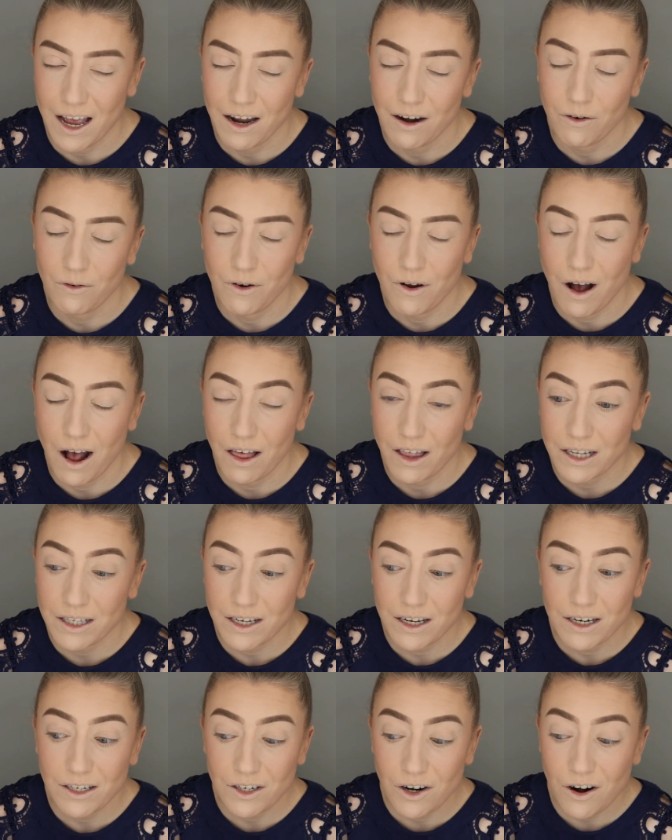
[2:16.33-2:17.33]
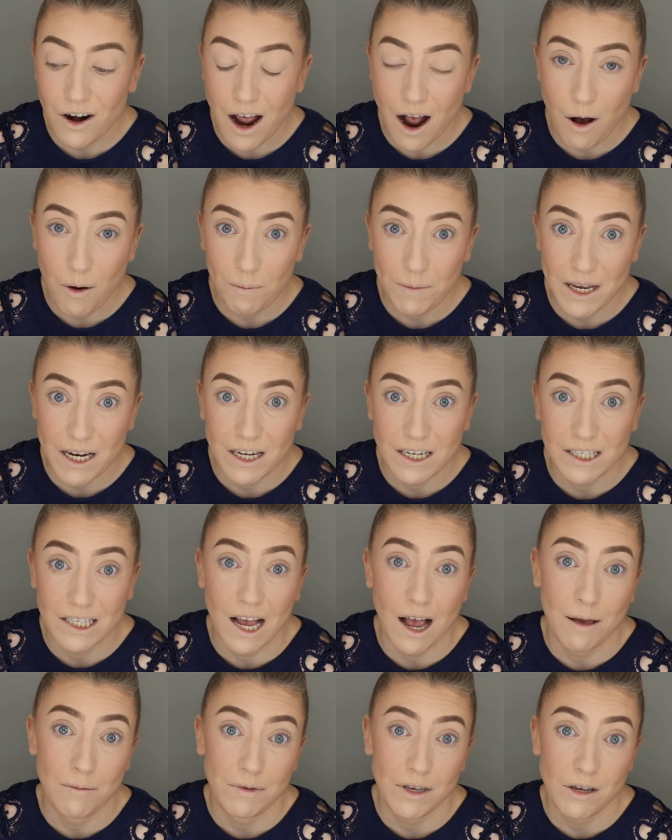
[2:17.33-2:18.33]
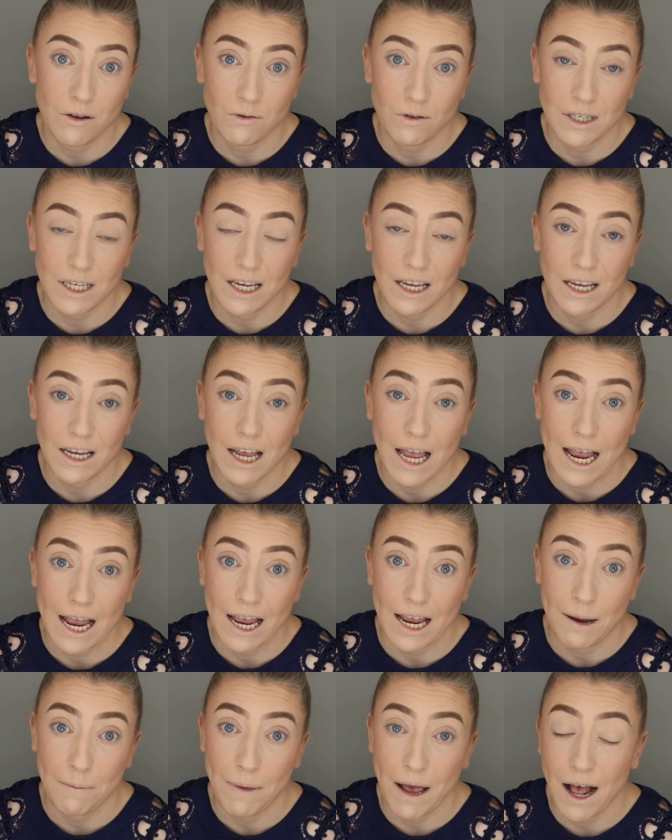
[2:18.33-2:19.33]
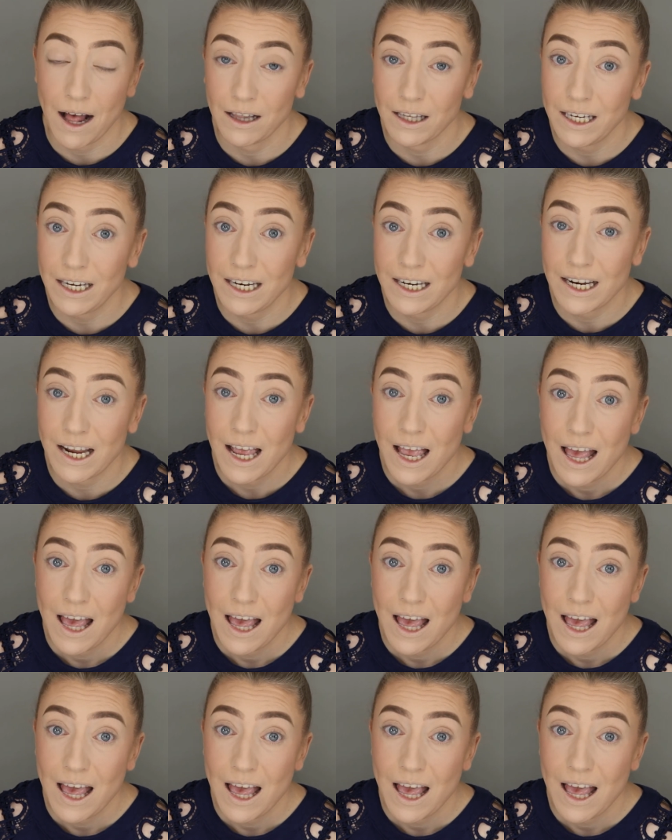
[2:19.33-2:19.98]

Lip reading: I don't know how that's going to turn out because I'm using a palette